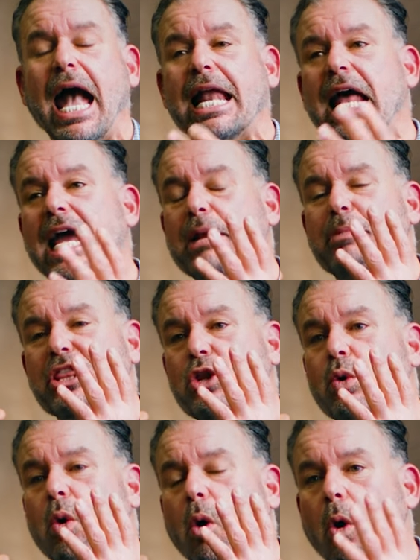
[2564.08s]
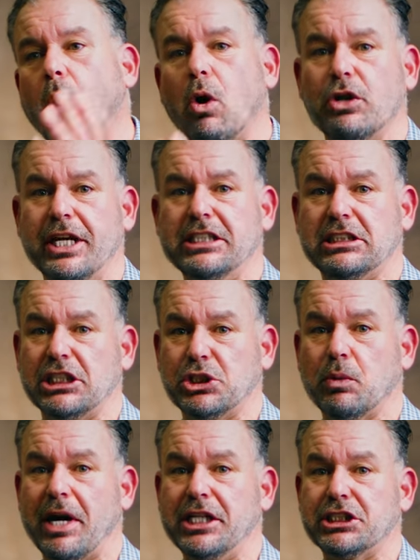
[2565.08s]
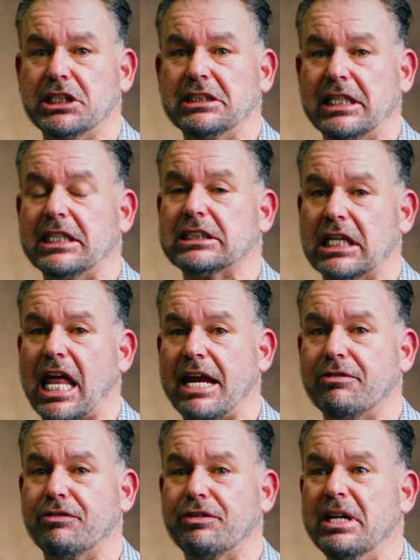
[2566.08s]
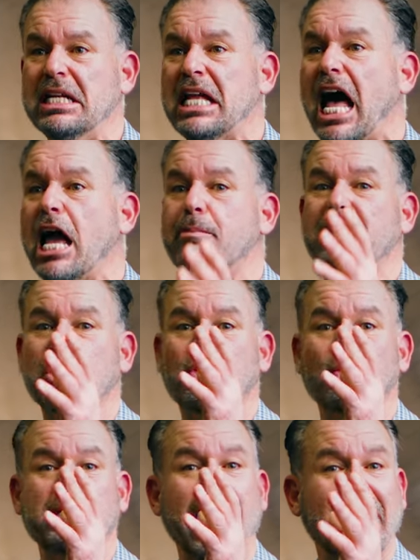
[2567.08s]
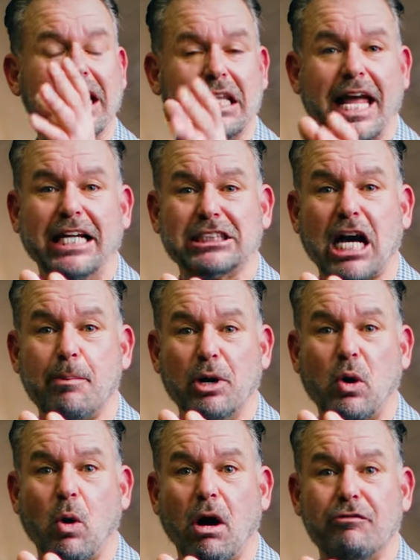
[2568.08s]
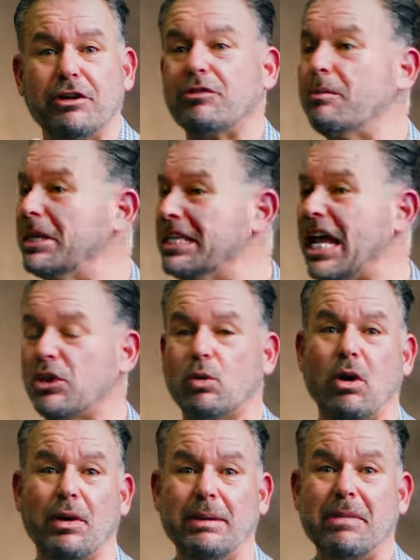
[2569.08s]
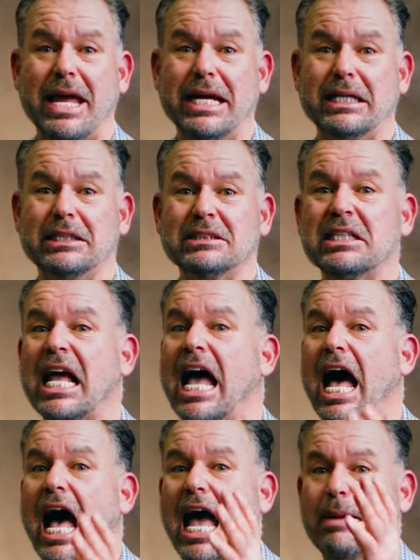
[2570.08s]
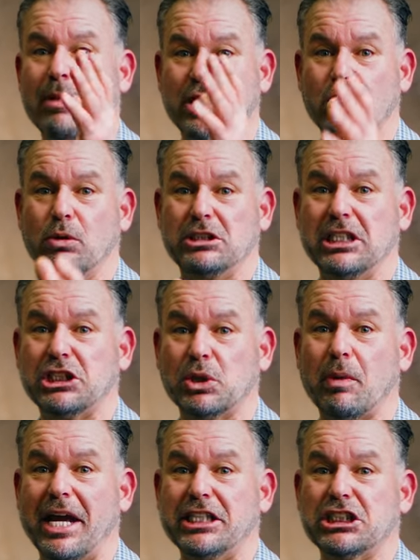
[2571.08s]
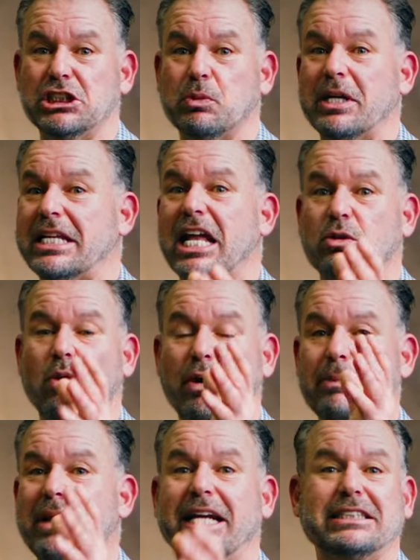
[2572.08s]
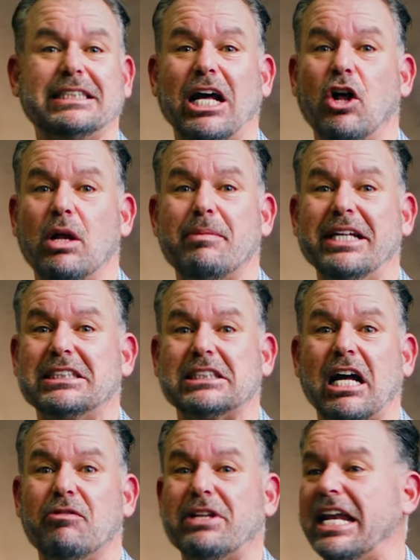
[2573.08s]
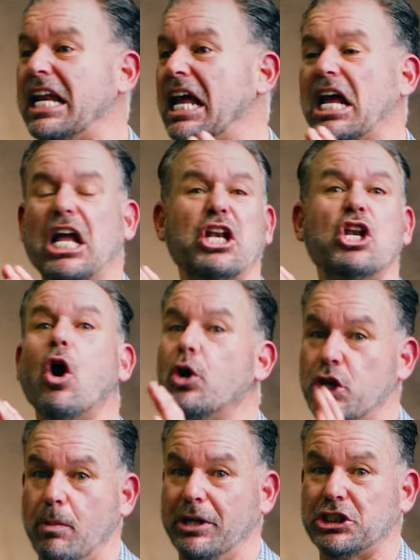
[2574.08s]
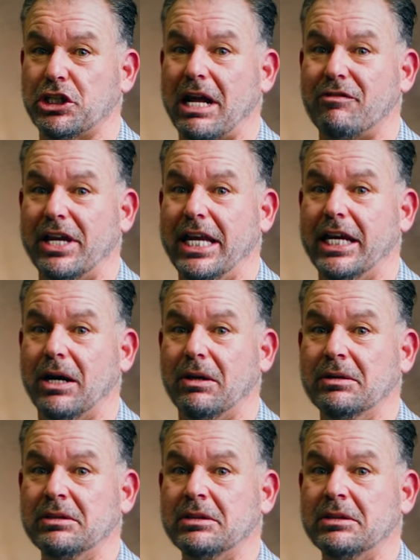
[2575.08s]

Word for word: And I had been through all these situations in this life. I had been through taking the last cup of coffee from a death row inmate. I had been through situations with death row inmates telling me stuff that no human should ever hear.